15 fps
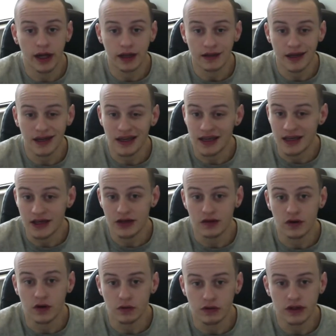It's like a heat
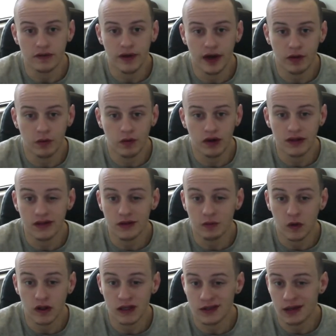stroke. Once you've had it once, you're
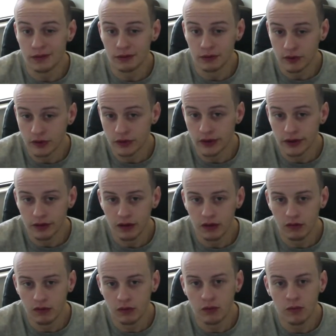more susceptible to it
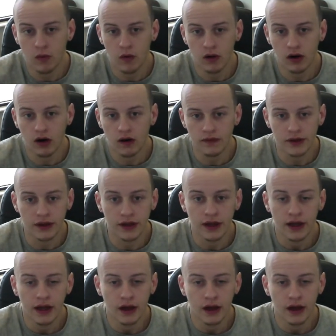more often.